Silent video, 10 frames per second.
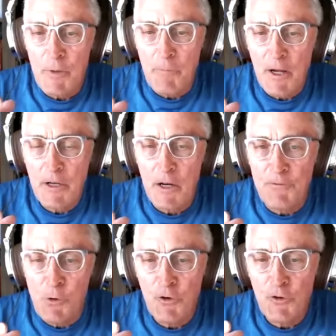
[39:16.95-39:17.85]
I kind of
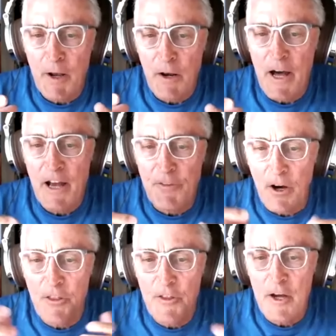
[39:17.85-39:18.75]
focus my life
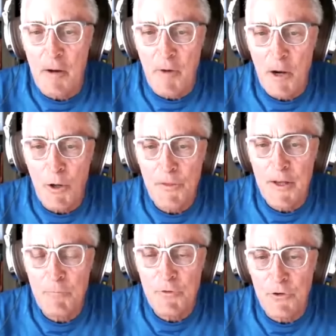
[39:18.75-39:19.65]
on them. I want
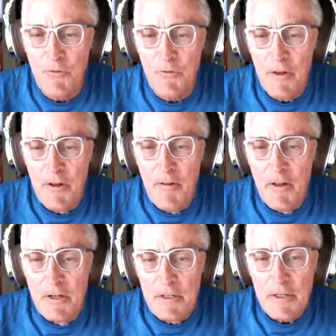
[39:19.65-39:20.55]
them to
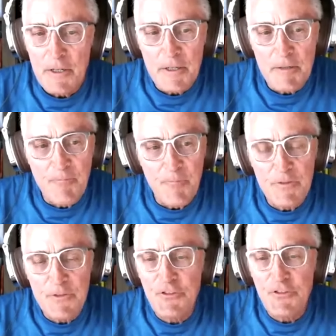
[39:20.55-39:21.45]
um,
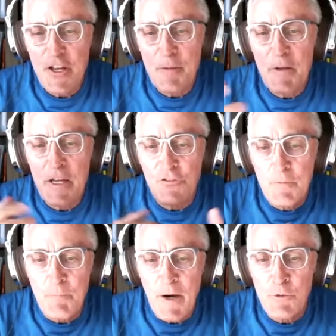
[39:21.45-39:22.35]
to see me as
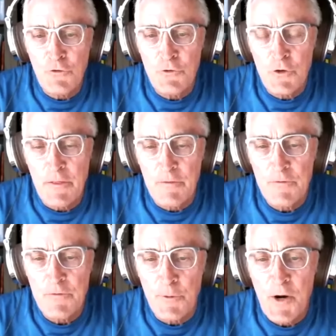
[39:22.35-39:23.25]
somebody who's doing
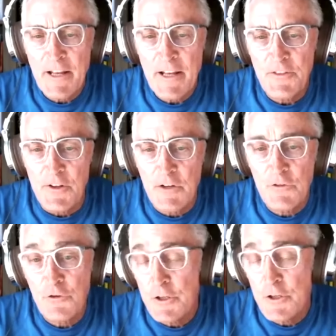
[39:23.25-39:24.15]
the right things,
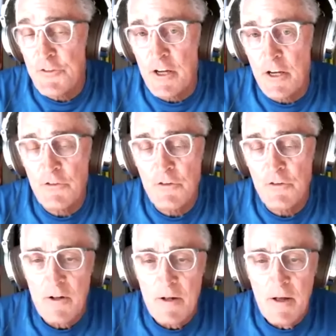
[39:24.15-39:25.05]
good things,
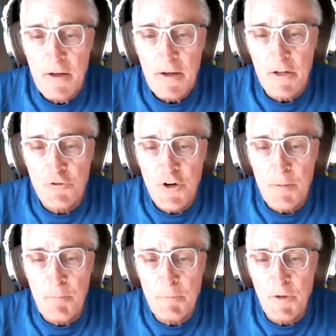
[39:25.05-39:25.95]
and try to
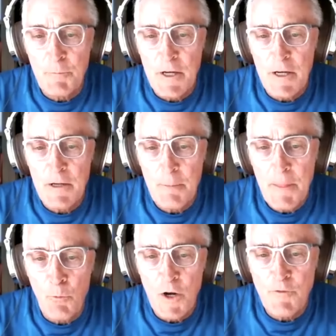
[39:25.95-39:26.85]
mimic me
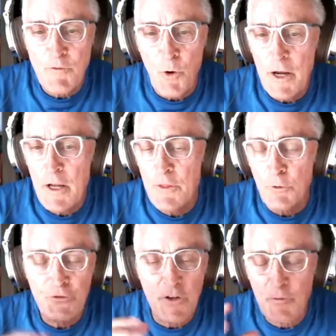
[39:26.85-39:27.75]
in whatever way
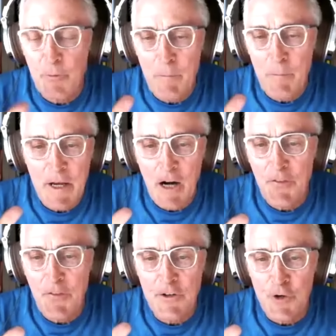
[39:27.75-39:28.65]
those things may be, however
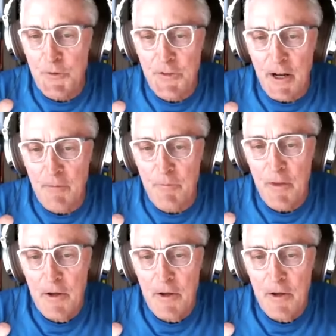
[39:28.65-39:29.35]
they interpret that.